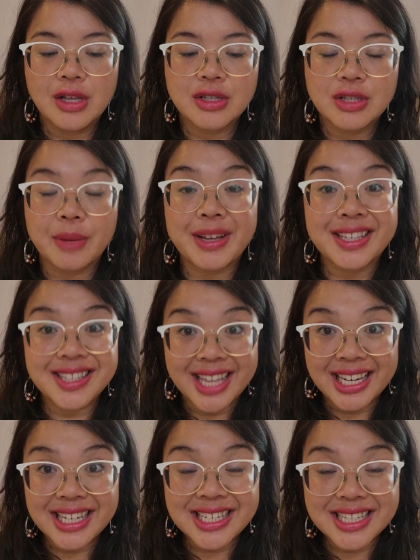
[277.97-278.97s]
So I'm
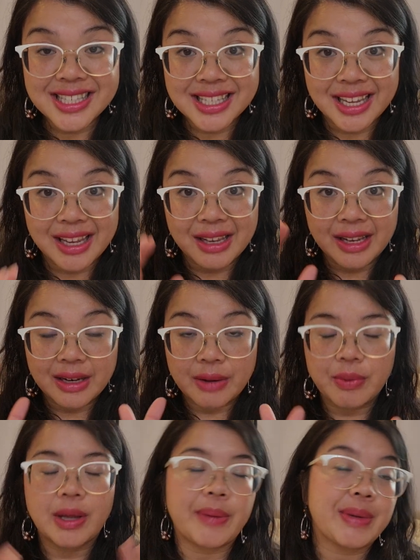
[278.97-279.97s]
excited to see, and
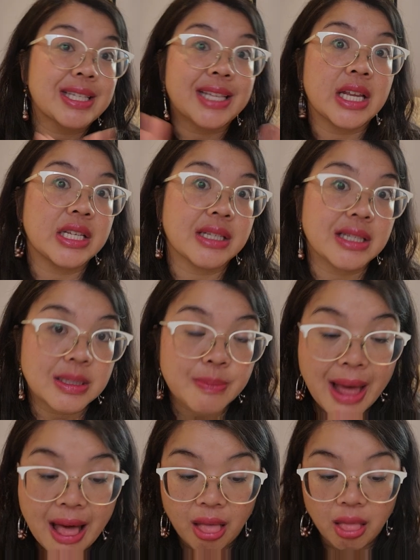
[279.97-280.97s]
I'm excited to
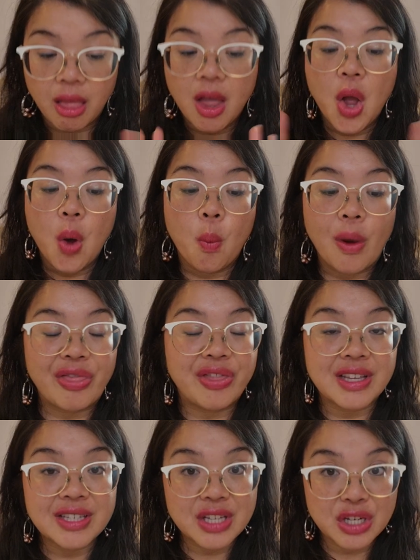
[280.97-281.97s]
smell what
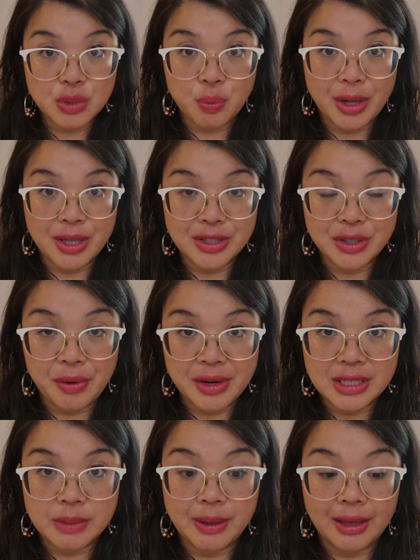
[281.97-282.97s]
this year's one's going
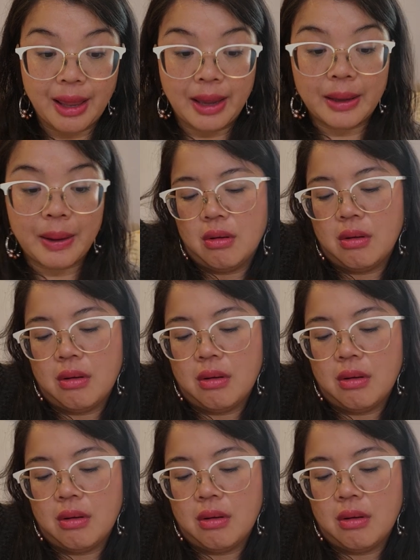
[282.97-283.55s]
to be like.